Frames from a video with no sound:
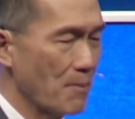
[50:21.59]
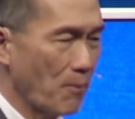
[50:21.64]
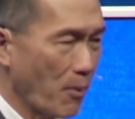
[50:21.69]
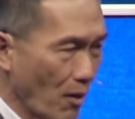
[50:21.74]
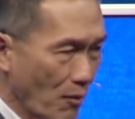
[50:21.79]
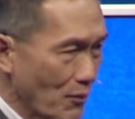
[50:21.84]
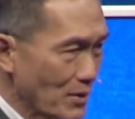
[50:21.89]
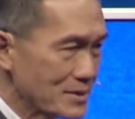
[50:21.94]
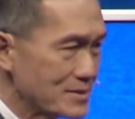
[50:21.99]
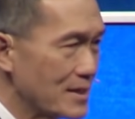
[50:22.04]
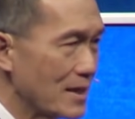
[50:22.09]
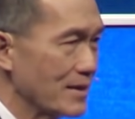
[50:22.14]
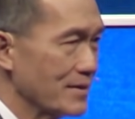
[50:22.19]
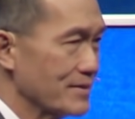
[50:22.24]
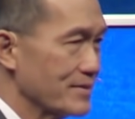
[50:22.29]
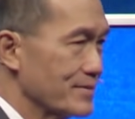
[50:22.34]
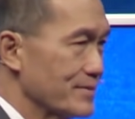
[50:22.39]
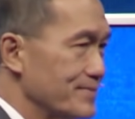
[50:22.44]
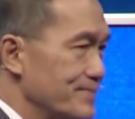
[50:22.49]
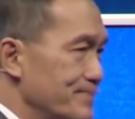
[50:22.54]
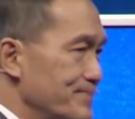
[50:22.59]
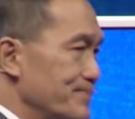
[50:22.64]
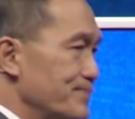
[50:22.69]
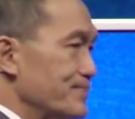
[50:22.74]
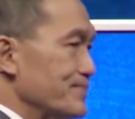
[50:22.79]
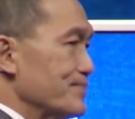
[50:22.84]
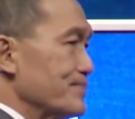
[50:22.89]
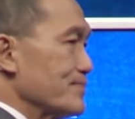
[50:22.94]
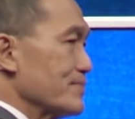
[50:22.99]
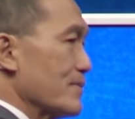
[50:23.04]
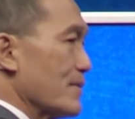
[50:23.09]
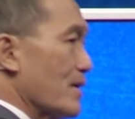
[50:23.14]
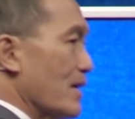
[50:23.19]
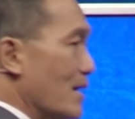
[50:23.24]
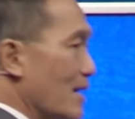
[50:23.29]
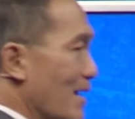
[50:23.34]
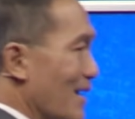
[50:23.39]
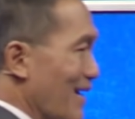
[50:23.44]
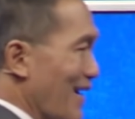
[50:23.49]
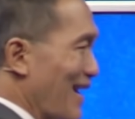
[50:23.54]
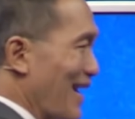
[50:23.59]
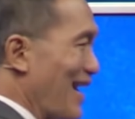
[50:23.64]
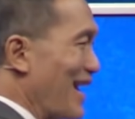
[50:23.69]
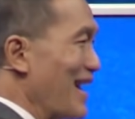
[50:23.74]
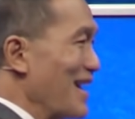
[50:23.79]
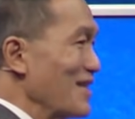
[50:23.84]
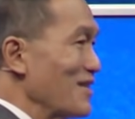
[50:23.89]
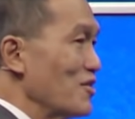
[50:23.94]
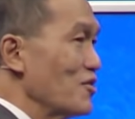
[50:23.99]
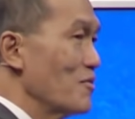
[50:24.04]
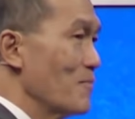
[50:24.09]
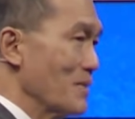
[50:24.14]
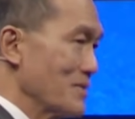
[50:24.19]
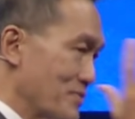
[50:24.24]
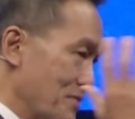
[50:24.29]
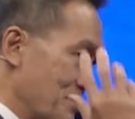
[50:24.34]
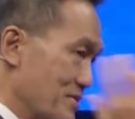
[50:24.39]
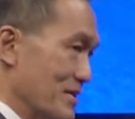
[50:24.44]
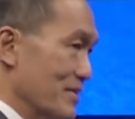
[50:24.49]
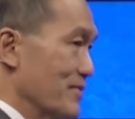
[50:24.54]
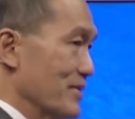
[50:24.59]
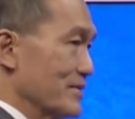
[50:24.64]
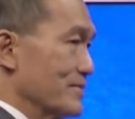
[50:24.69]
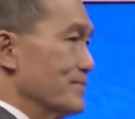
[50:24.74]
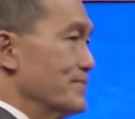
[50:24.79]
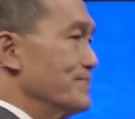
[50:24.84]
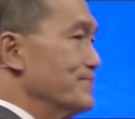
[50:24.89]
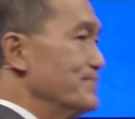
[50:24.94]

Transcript: Paul was changed, and you must receive it.